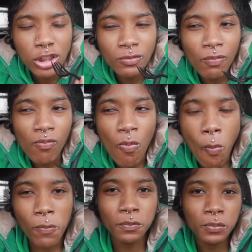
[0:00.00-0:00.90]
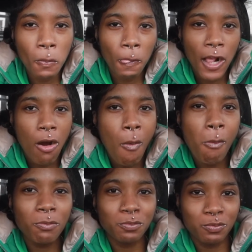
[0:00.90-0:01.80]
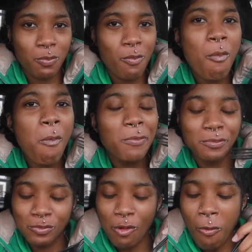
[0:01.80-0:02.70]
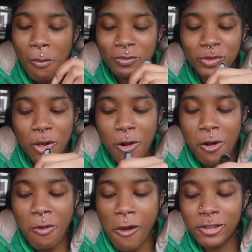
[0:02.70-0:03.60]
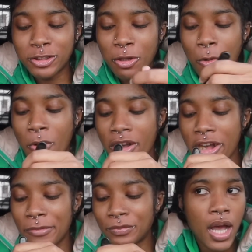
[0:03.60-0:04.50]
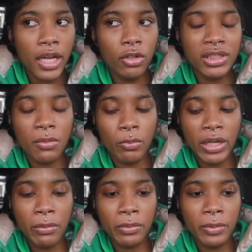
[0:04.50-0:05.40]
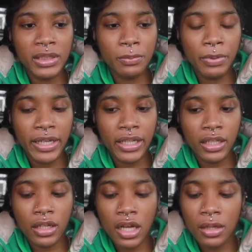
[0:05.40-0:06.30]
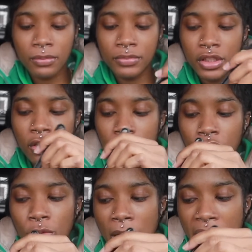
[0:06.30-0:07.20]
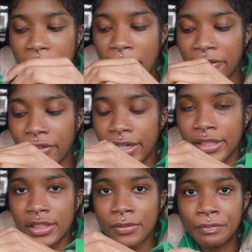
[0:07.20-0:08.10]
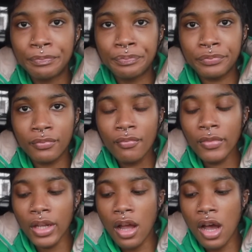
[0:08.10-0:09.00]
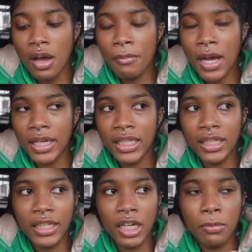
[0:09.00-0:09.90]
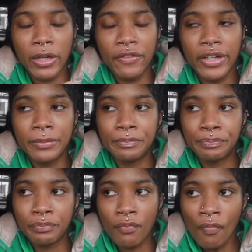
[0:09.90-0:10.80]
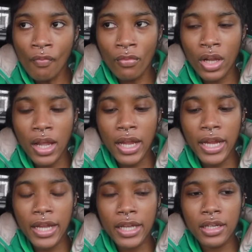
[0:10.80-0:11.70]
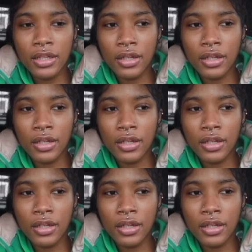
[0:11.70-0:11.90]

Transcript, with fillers: mm mm-hmm y'all it's so good i knew something weird when we was planning um to go to dubai with my friends uh, Monty and her boyfriend. And